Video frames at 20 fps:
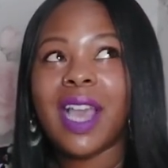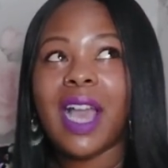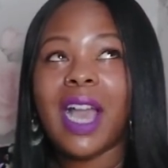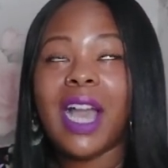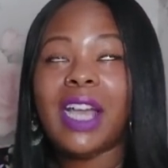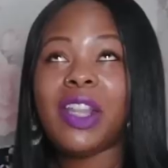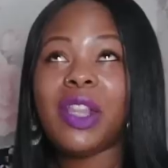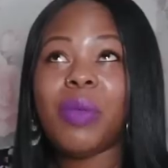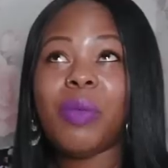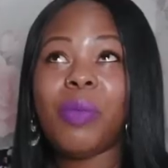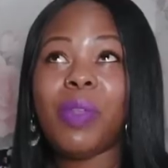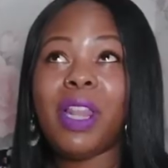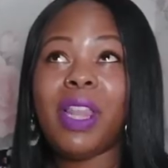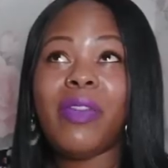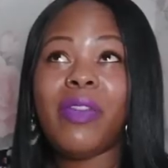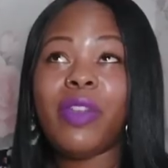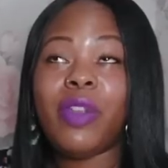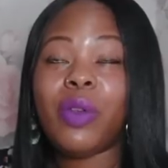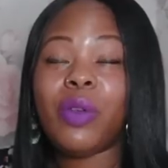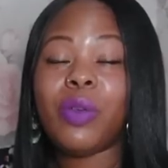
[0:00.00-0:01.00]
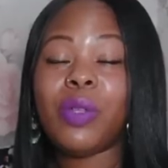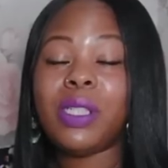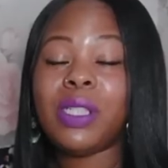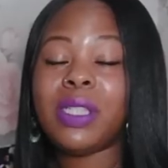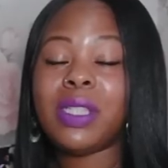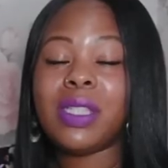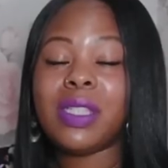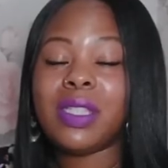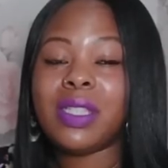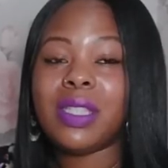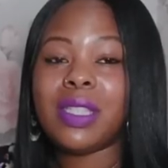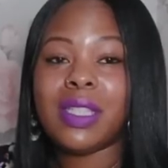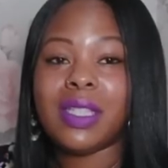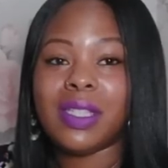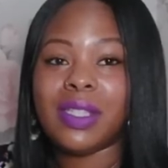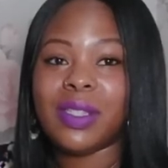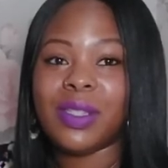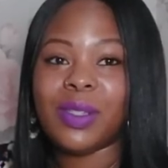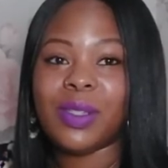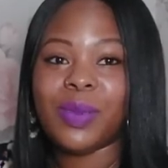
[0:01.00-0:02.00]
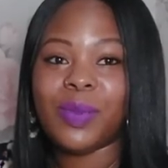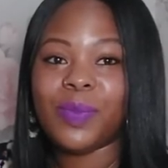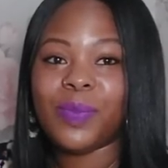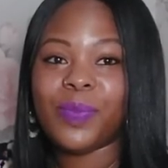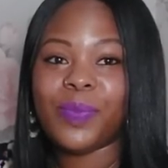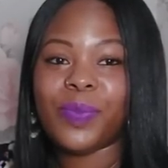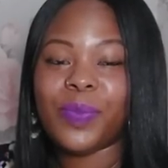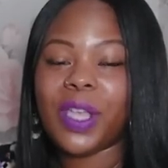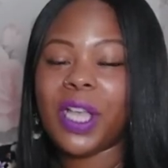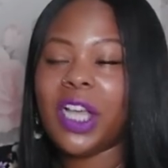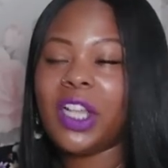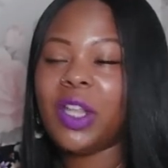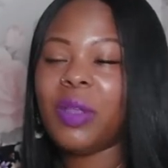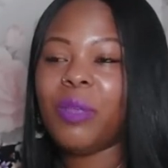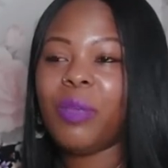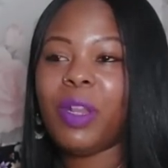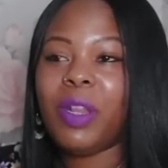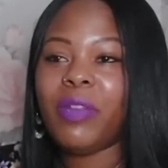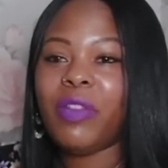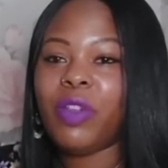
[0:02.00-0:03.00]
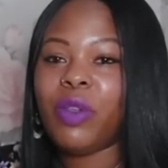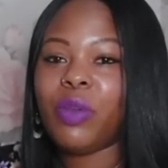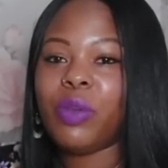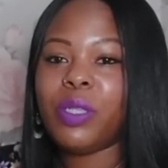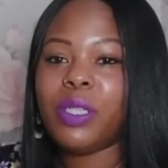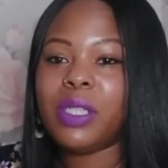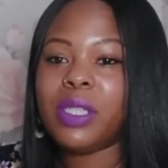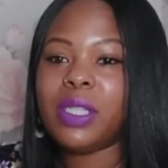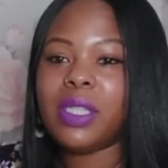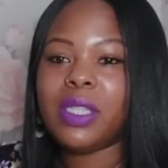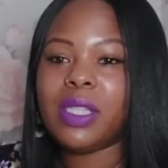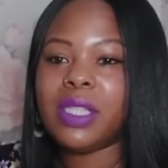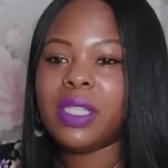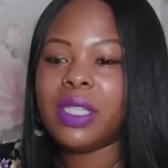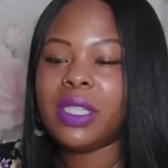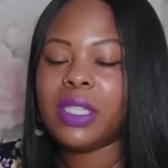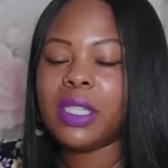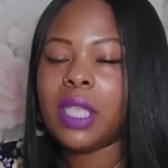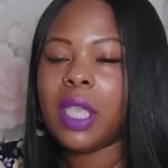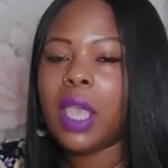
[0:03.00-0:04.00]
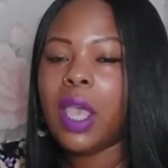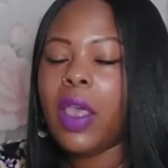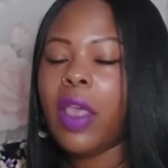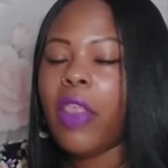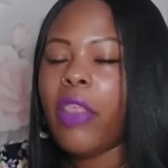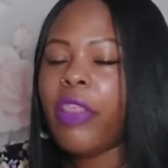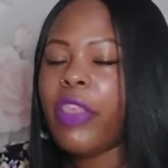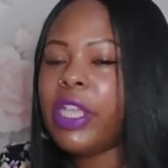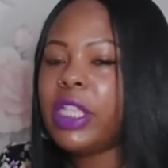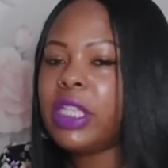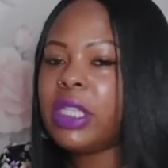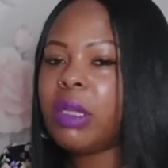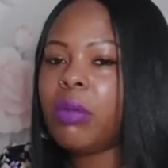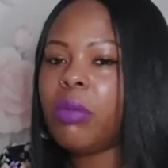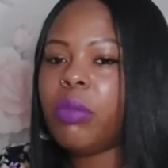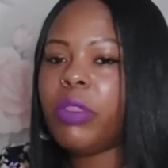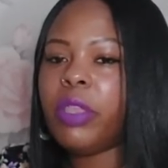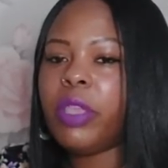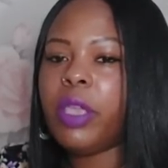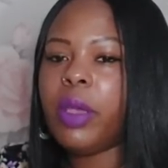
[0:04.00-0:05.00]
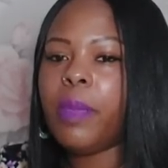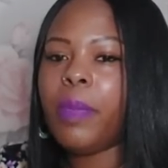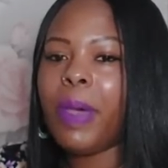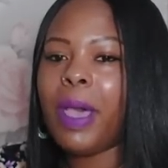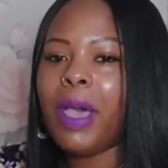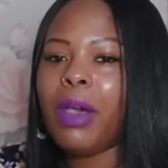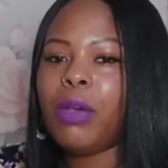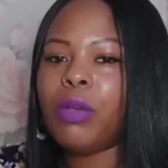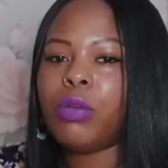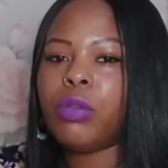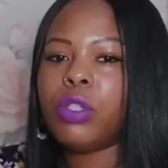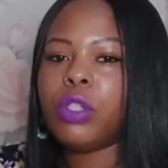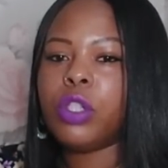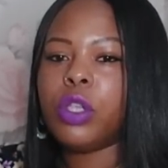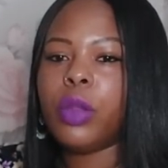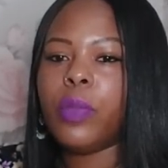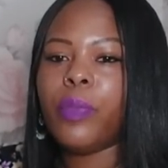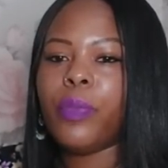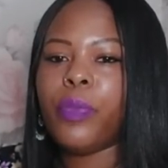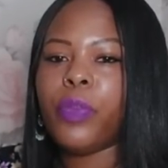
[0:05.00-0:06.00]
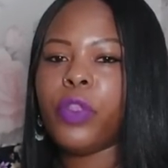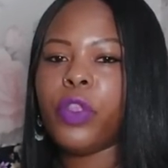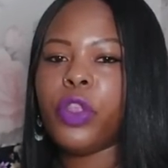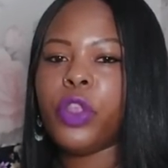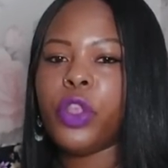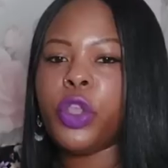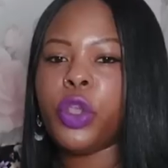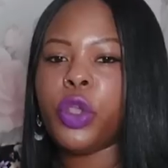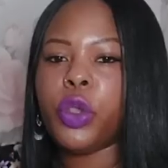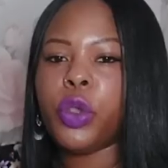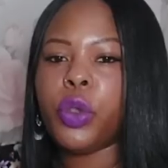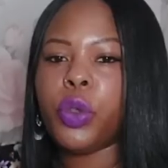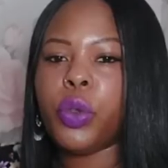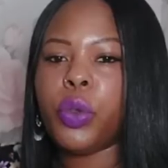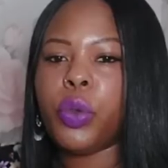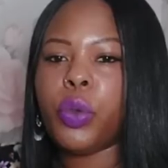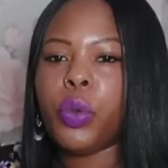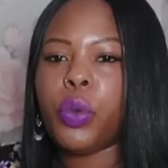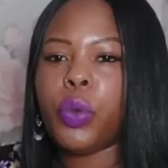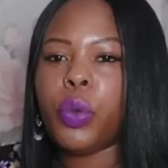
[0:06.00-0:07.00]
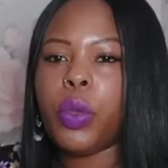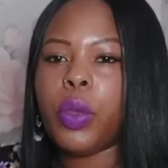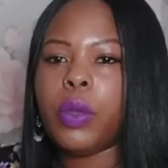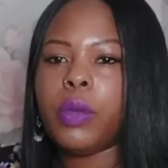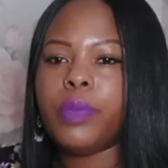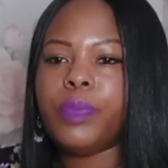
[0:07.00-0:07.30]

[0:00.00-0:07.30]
I don't believe in coincidences. There's something about you.